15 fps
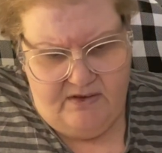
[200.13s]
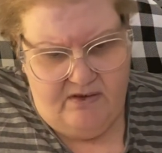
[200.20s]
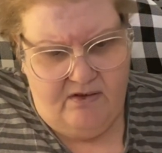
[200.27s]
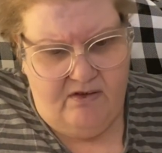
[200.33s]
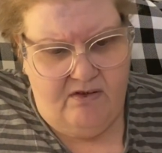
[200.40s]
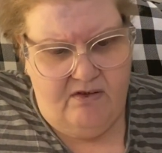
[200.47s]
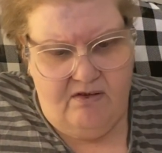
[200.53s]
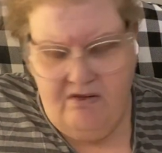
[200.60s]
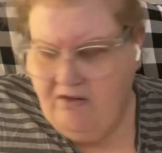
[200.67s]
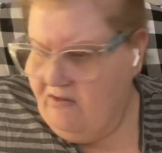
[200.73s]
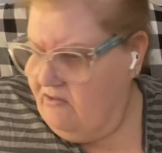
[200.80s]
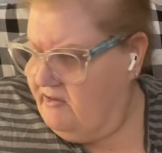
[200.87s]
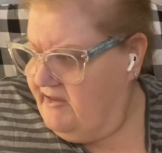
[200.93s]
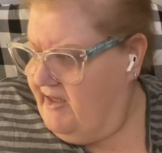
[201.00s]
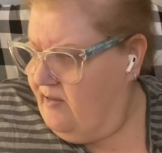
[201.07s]
Oh,
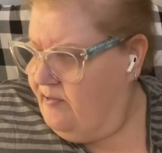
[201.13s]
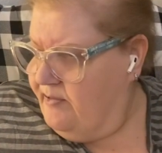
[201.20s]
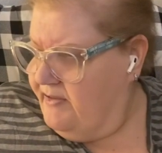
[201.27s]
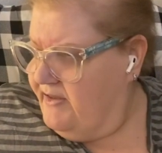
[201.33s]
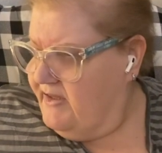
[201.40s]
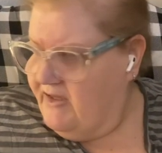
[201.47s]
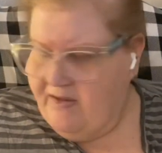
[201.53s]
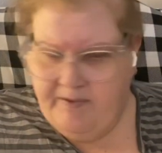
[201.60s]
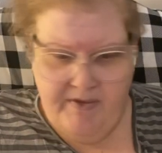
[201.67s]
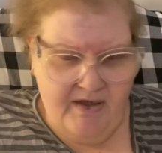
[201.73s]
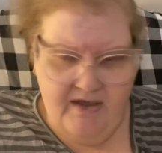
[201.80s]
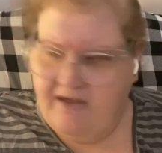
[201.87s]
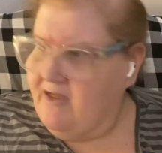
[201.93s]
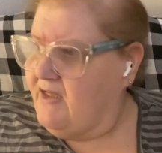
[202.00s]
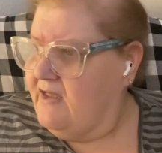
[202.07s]
look how pretty,
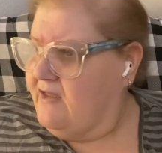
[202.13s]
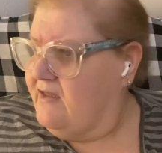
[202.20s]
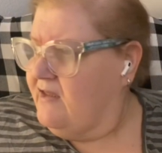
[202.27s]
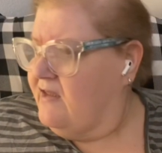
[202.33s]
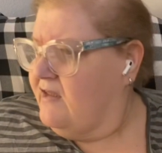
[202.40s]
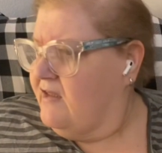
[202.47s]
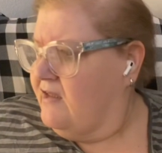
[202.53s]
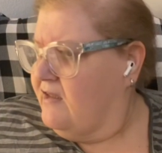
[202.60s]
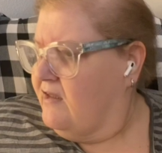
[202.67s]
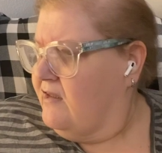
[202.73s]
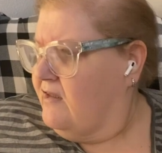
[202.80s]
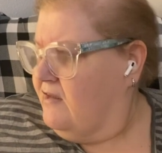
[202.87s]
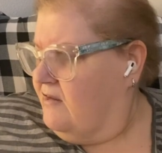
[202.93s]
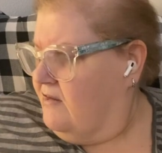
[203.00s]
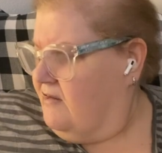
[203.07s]
Bonnie.
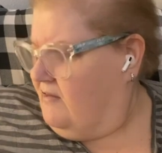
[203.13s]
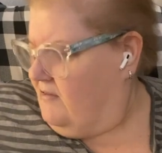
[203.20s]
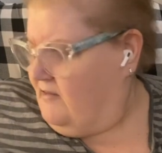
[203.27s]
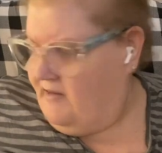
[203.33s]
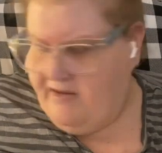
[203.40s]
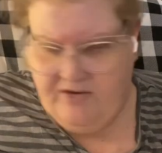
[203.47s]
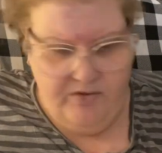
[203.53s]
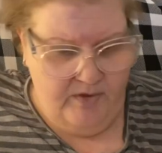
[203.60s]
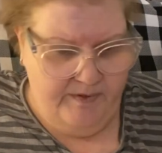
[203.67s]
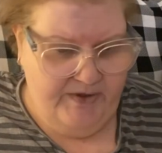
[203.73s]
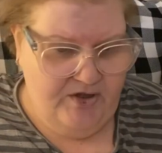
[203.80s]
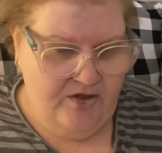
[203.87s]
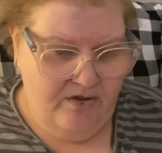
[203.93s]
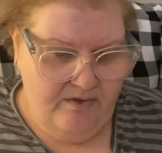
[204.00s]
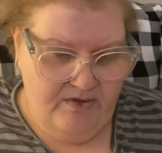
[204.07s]
I try to make
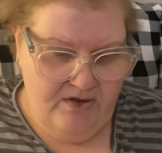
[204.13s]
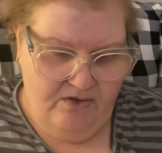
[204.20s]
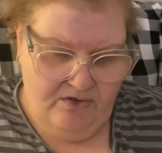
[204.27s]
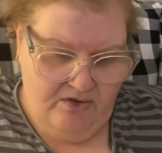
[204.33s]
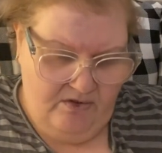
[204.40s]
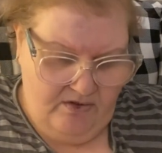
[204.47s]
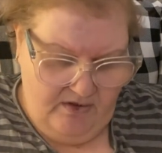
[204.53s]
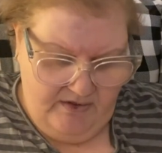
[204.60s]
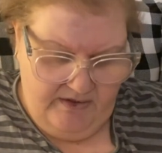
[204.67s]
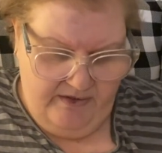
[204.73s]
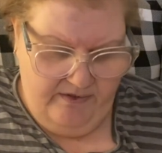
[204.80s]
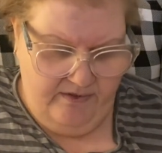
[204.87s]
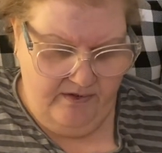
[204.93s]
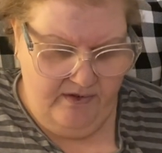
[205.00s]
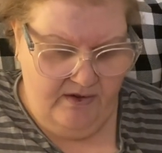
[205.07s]
sure there was no note on there.